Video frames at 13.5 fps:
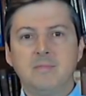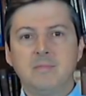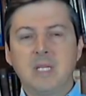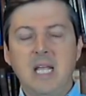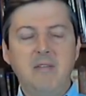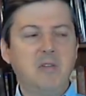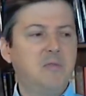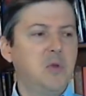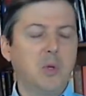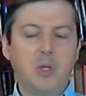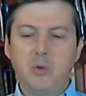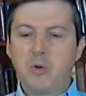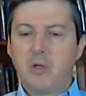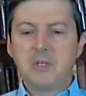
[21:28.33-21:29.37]
Even if you
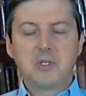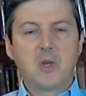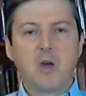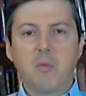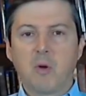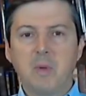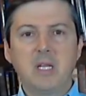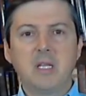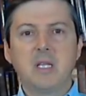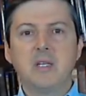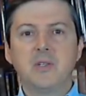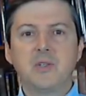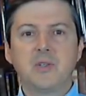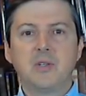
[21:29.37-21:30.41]
include all these
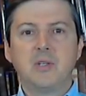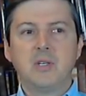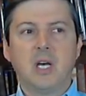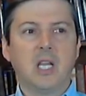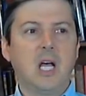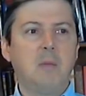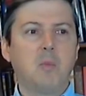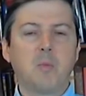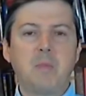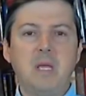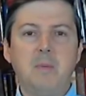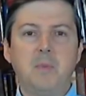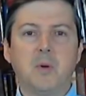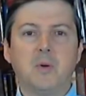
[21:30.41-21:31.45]
comorbidities, a lot more
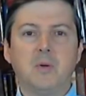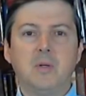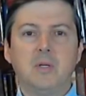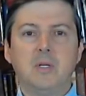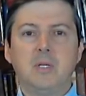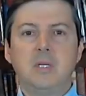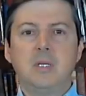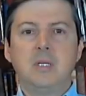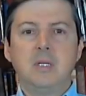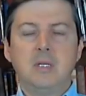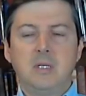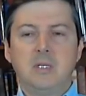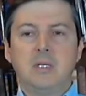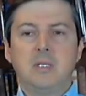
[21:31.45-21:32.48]
people
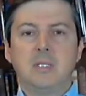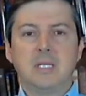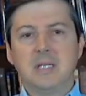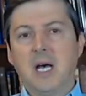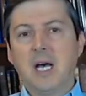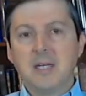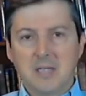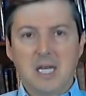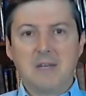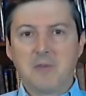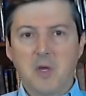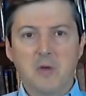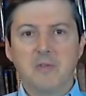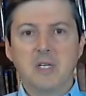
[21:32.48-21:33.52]
did not die of
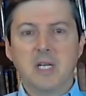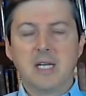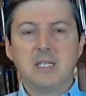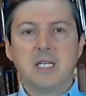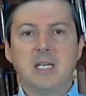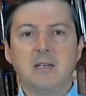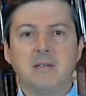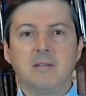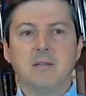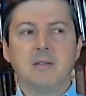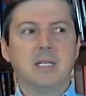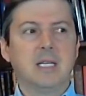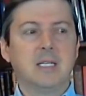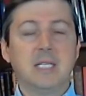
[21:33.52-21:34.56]
COVID-19
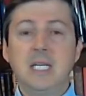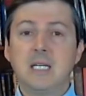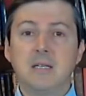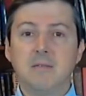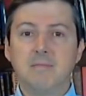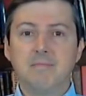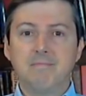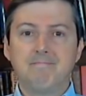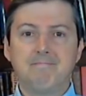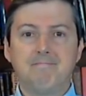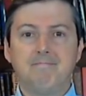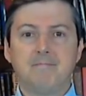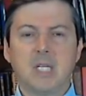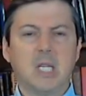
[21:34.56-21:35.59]
than did.
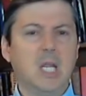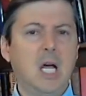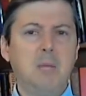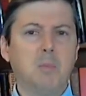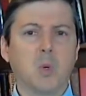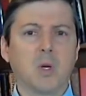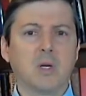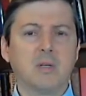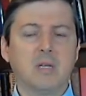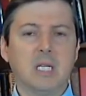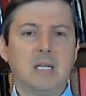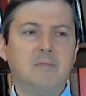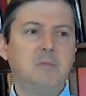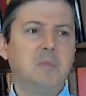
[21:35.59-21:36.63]
A lot more.
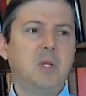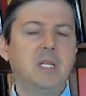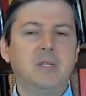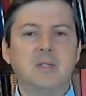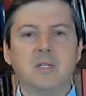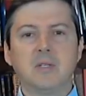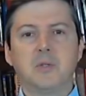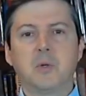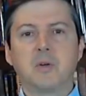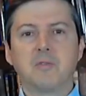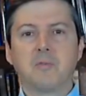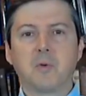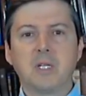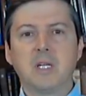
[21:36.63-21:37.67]
11 million to
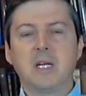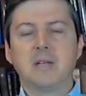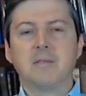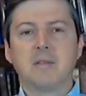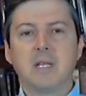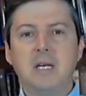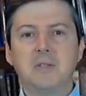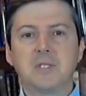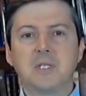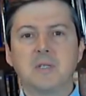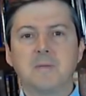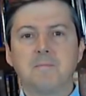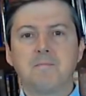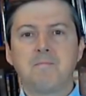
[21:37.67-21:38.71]
249,000.
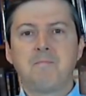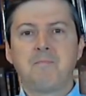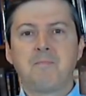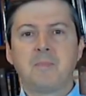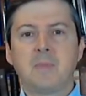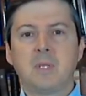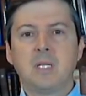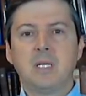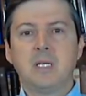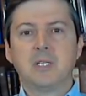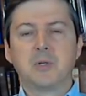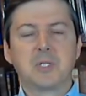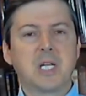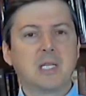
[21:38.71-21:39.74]

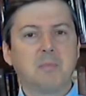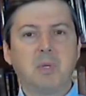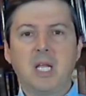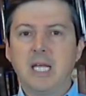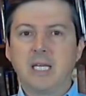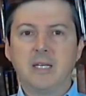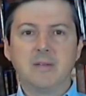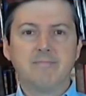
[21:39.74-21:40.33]
So it's not the plague.